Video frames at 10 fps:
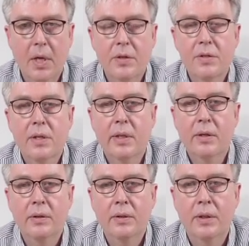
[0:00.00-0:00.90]
Just a
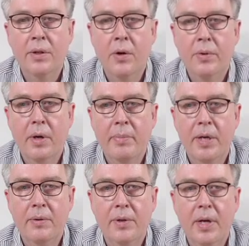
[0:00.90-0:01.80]
little note
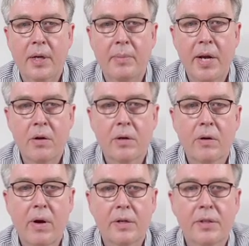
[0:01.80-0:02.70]
about um, error
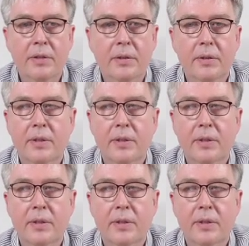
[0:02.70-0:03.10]
correction.